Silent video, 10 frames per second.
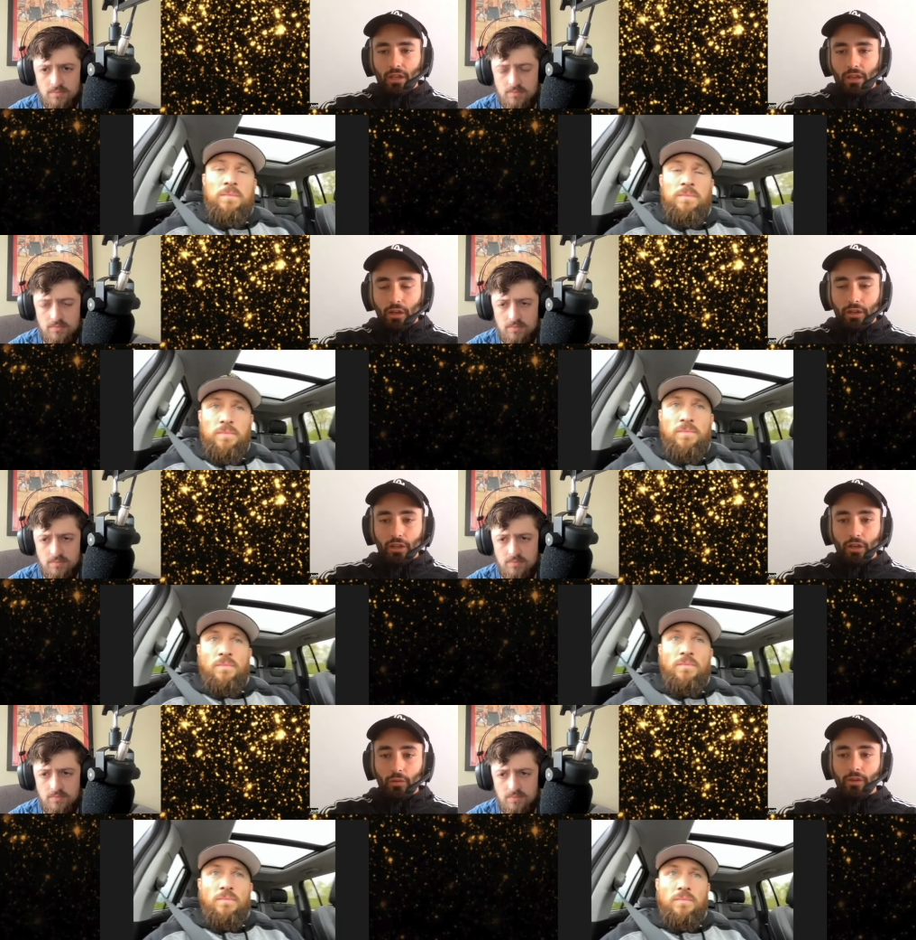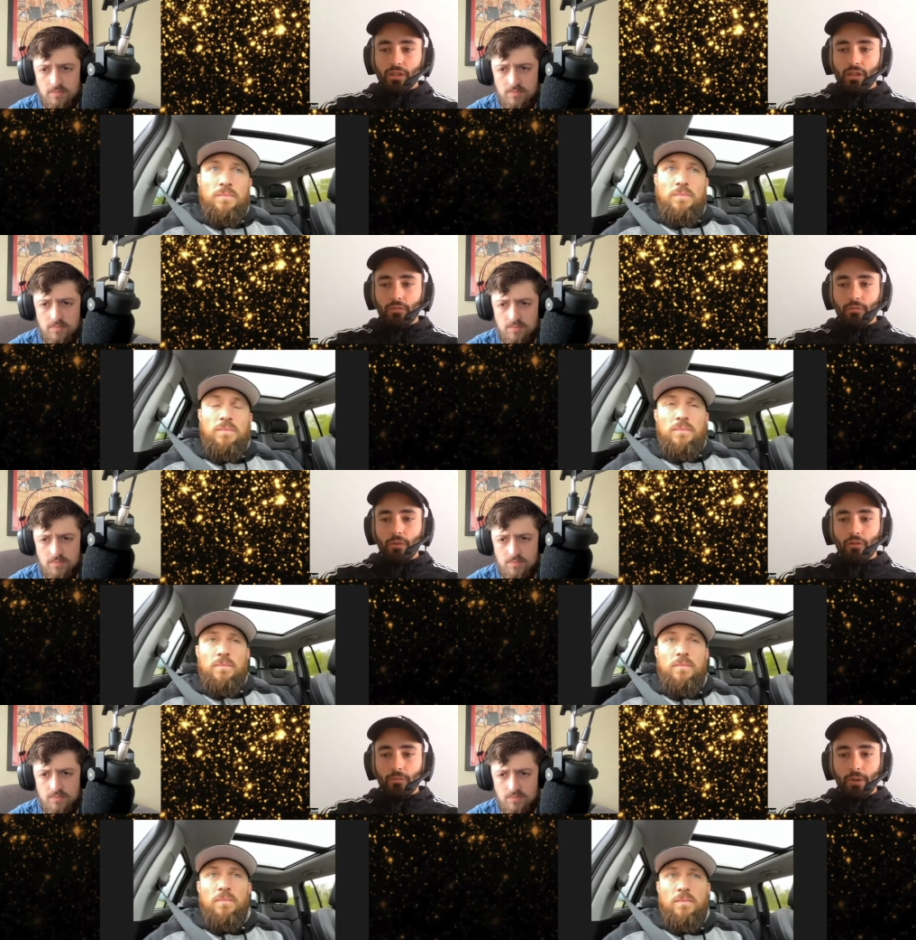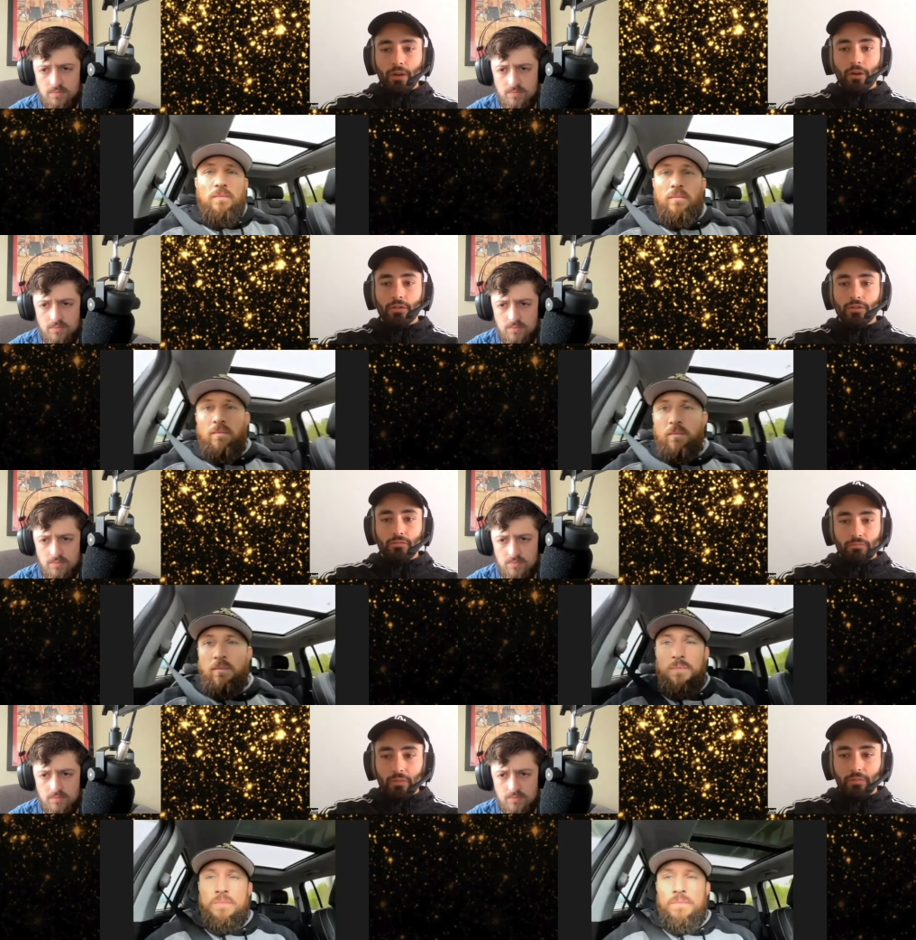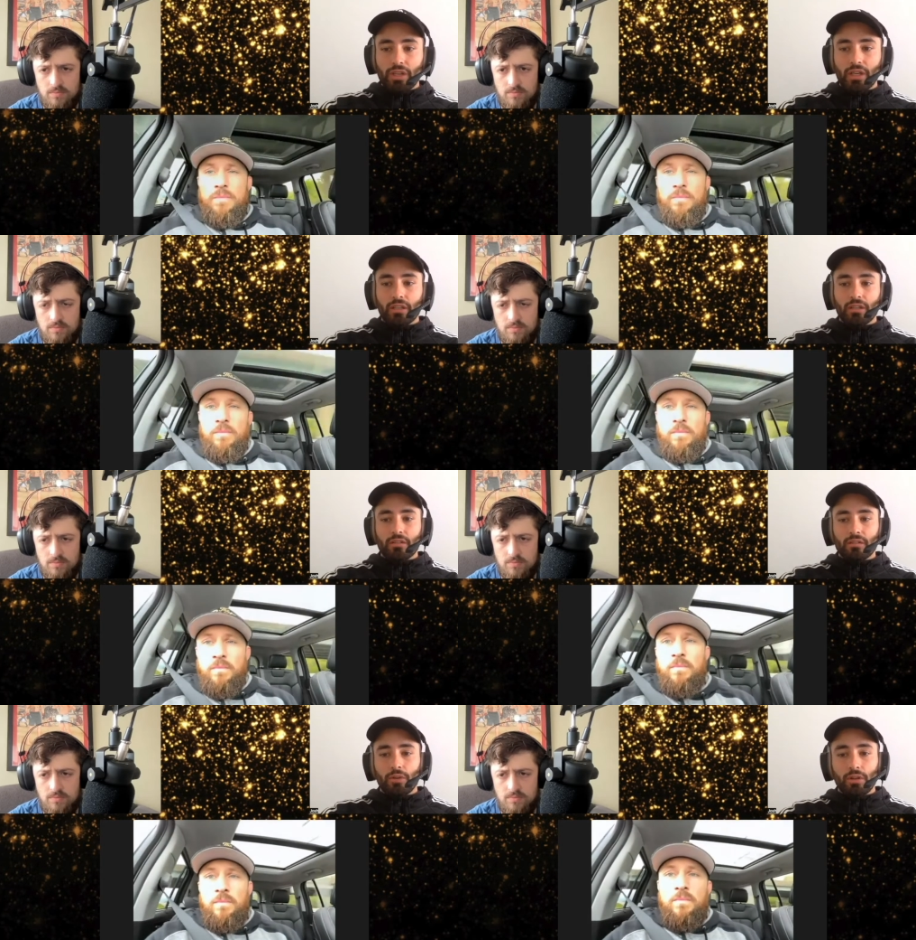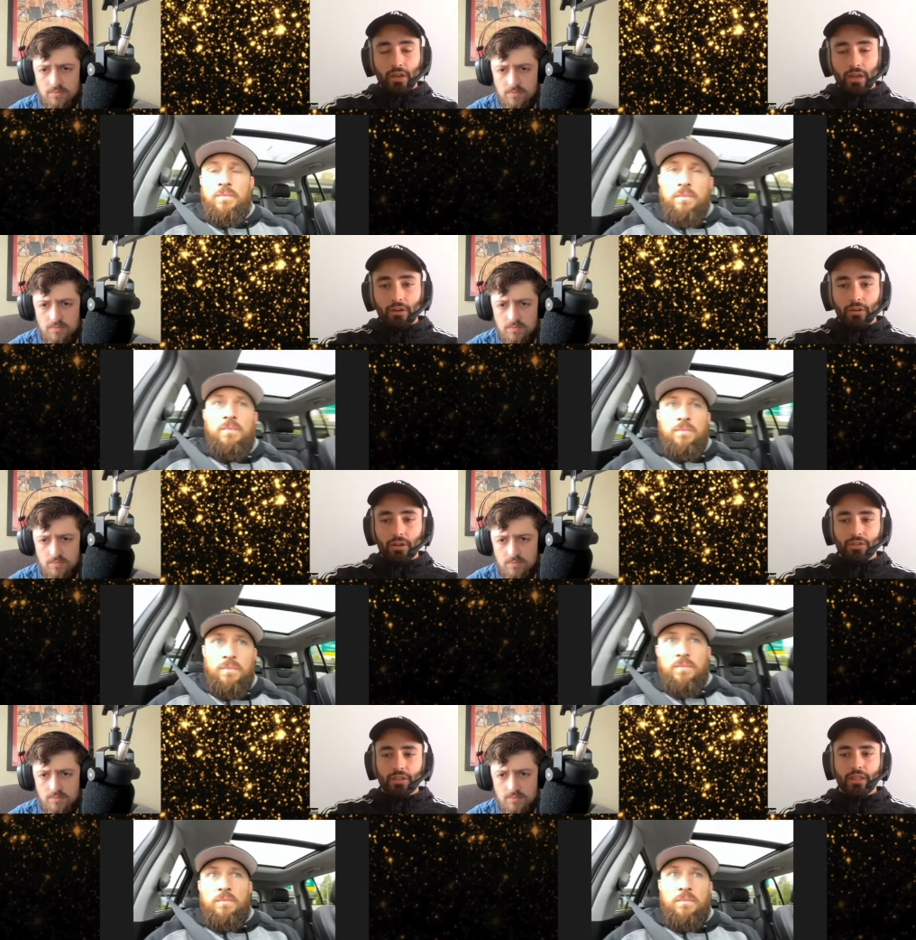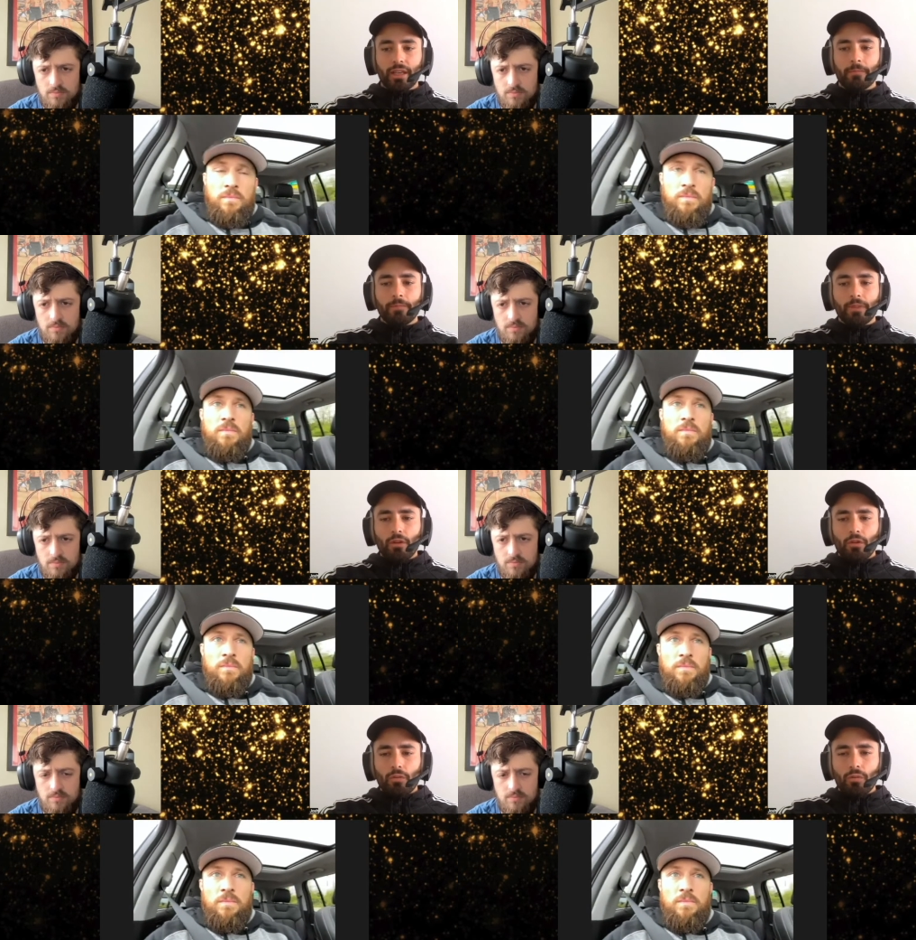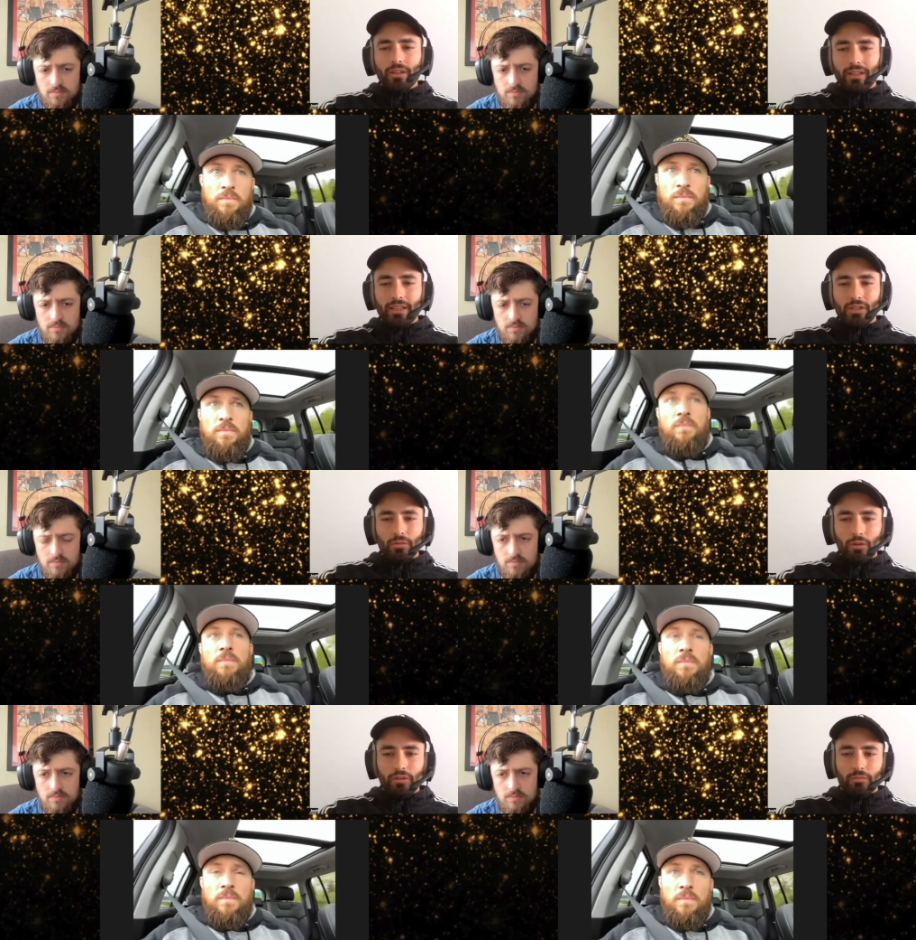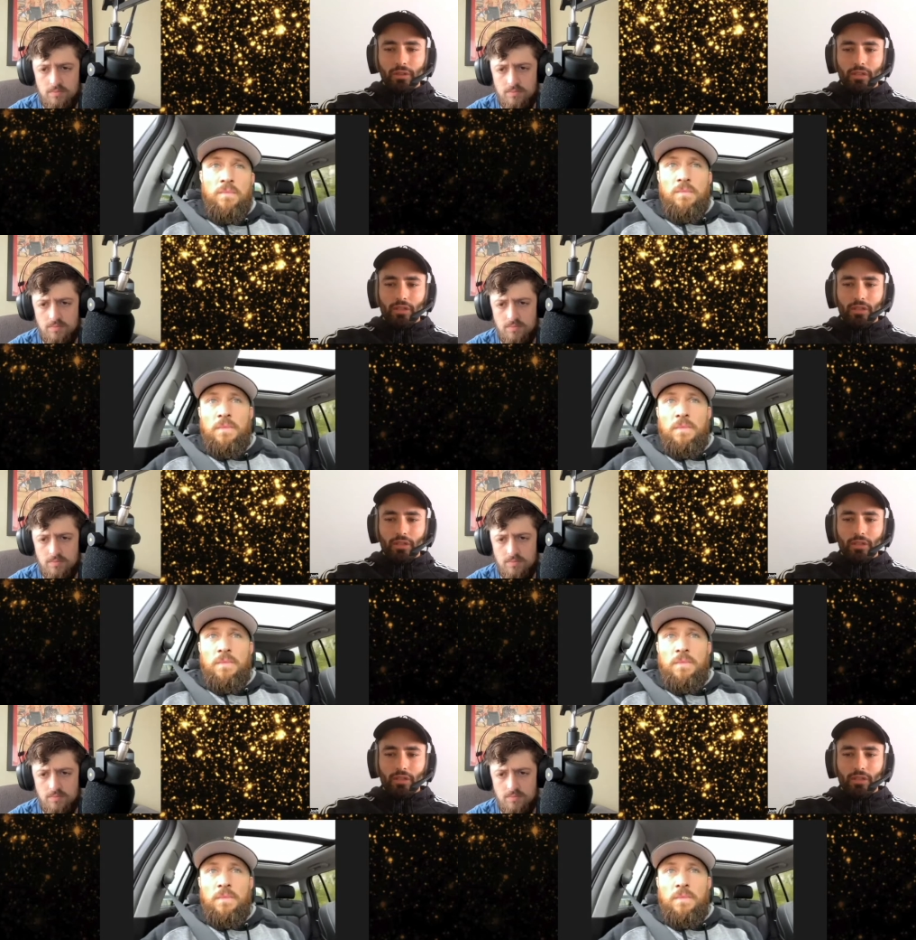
Speaker 1: you know, like you know, wins over over Burroughs and Bubba Jenkins and Molinaro and guys like that. What led you ultimately to